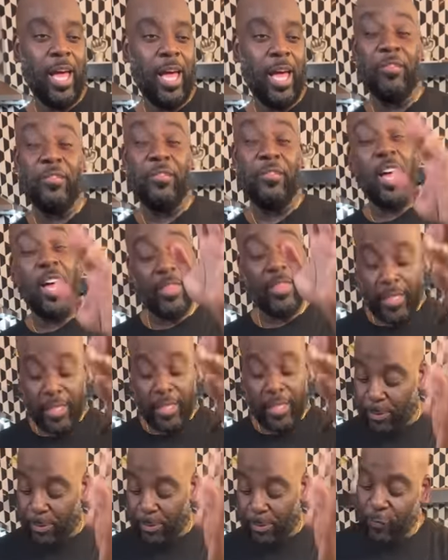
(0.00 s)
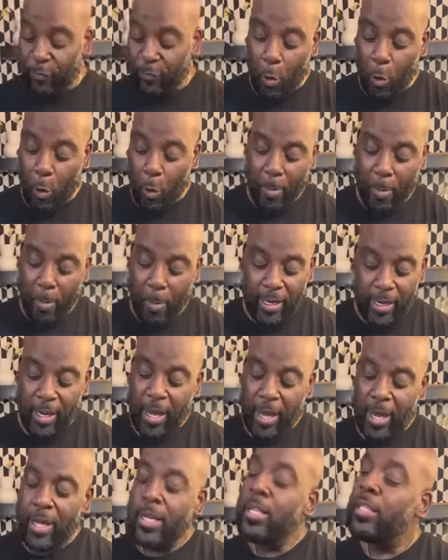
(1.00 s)
I've done this before, but
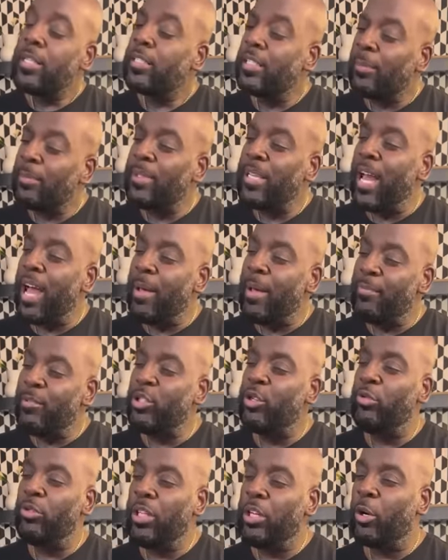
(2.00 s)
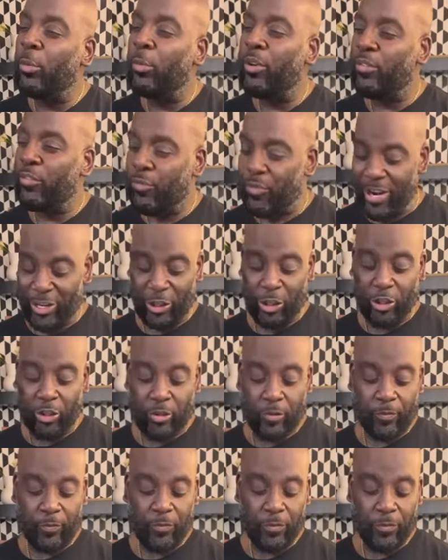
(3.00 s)
sometimes you need a refresher,